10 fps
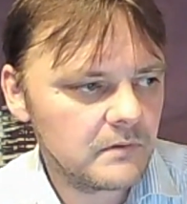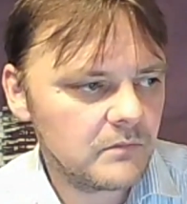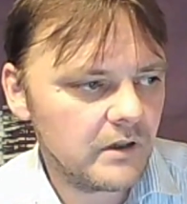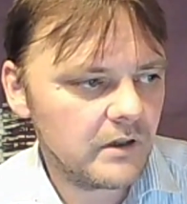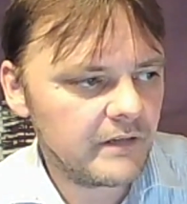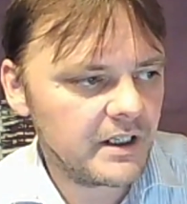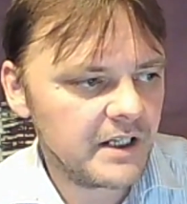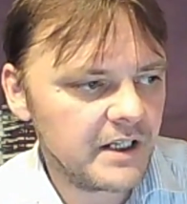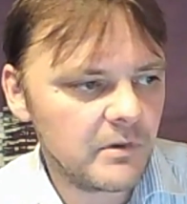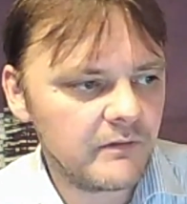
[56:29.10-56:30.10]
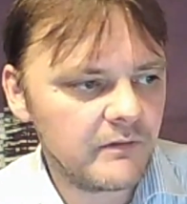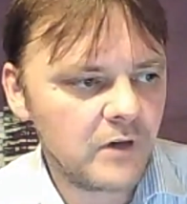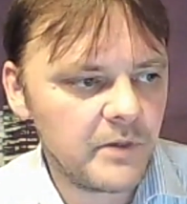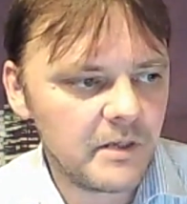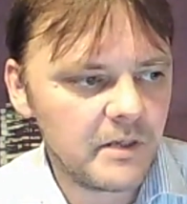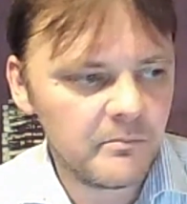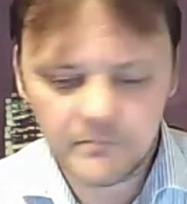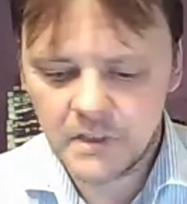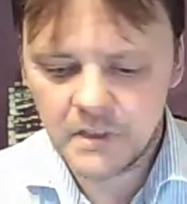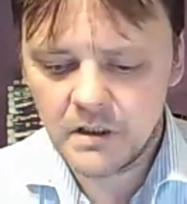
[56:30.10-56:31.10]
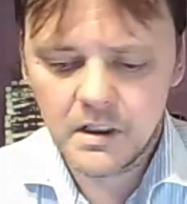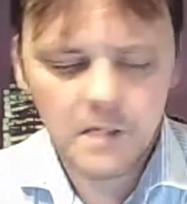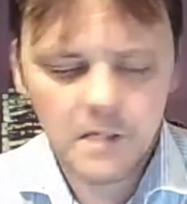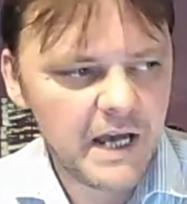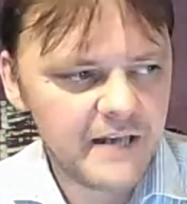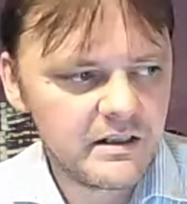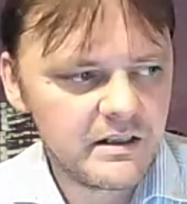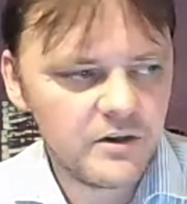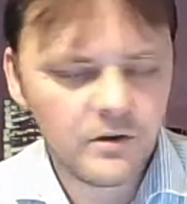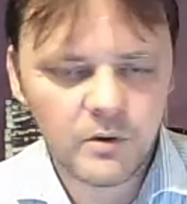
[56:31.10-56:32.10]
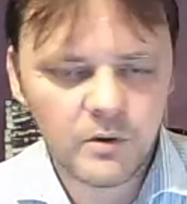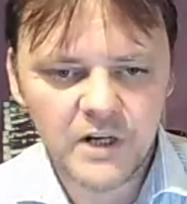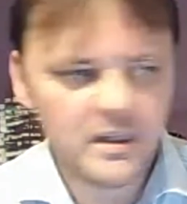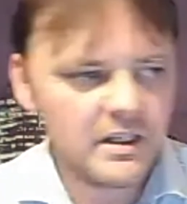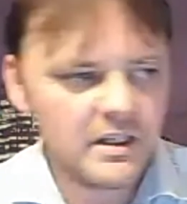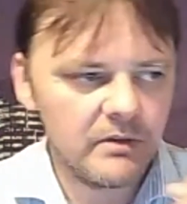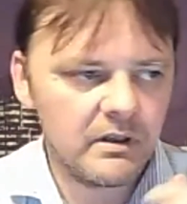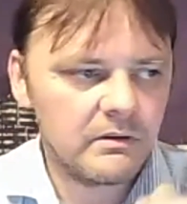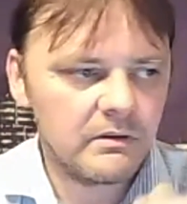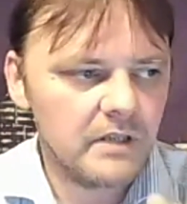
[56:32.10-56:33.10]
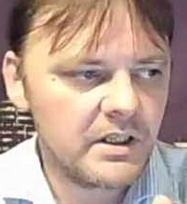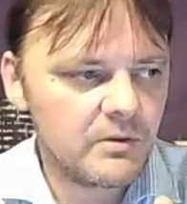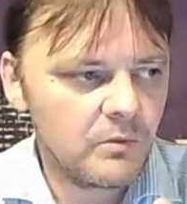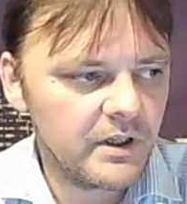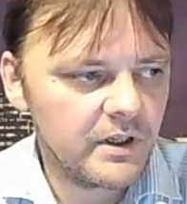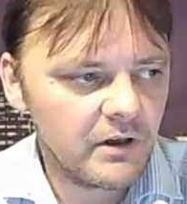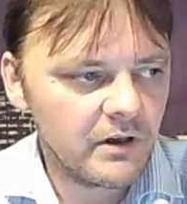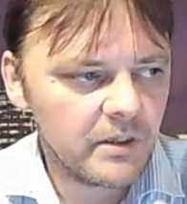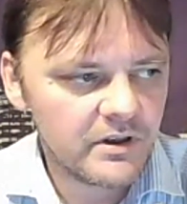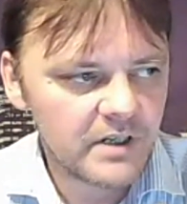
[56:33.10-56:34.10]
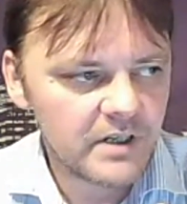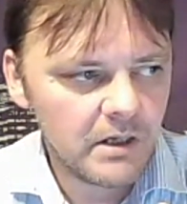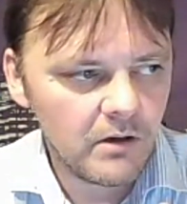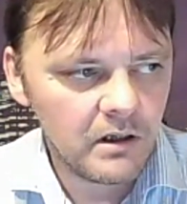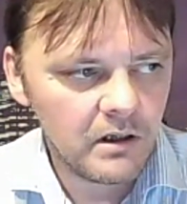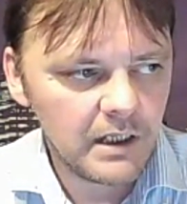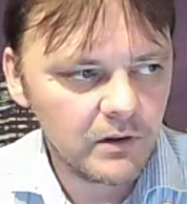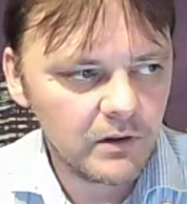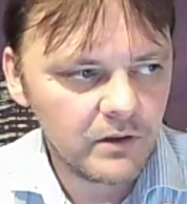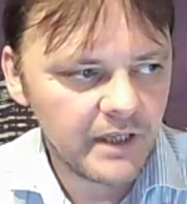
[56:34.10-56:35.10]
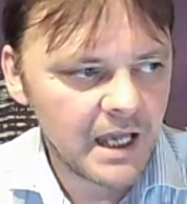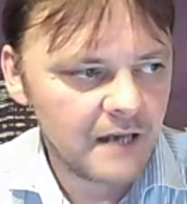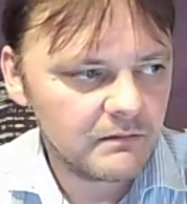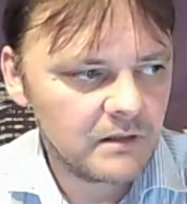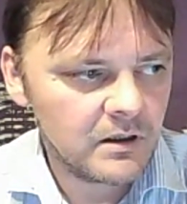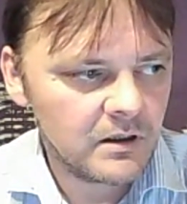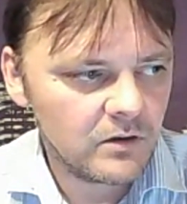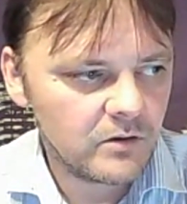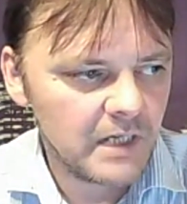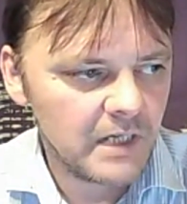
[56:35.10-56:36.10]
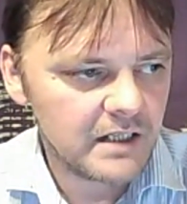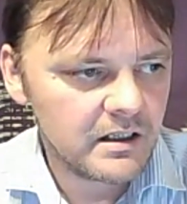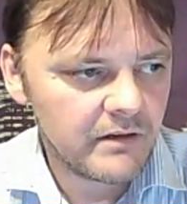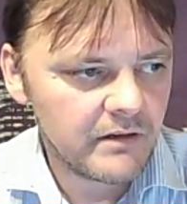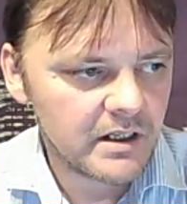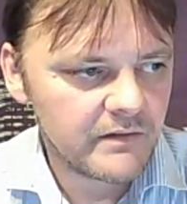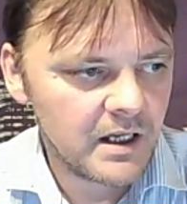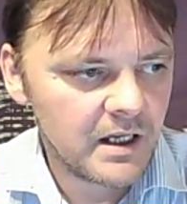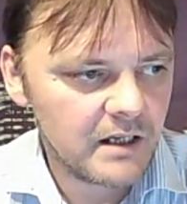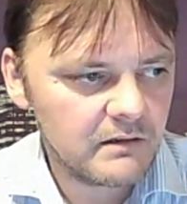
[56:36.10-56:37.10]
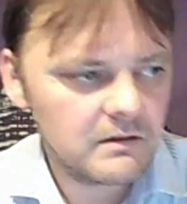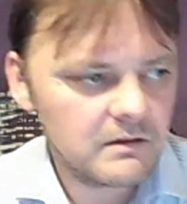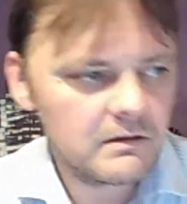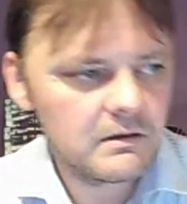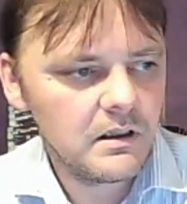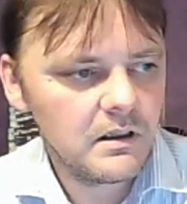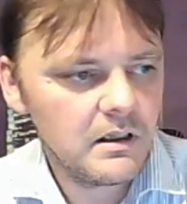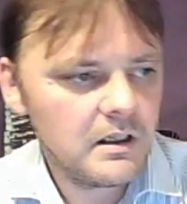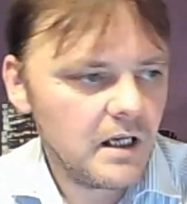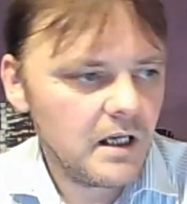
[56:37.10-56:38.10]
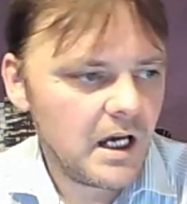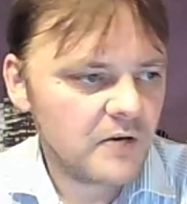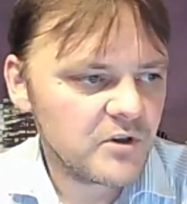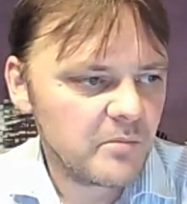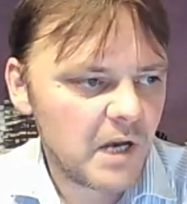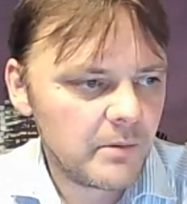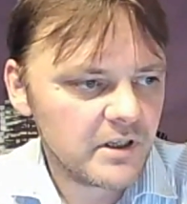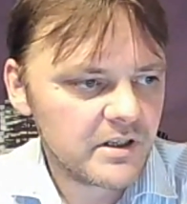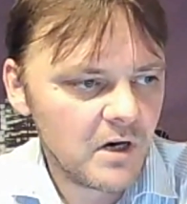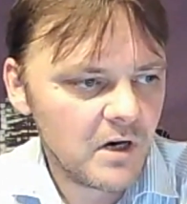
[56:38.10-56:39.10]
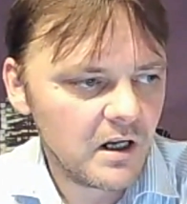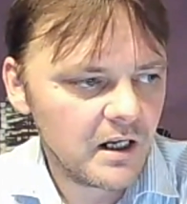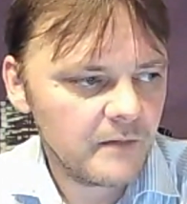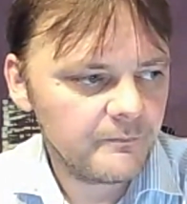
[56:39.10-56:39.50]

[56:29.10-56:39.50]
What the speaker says: my feeling yet, but I've copied and pasted your question into a Word document, so I'll have a look at that and I'll come back to you. Thanks for that. Al-Shabaab in Somalia.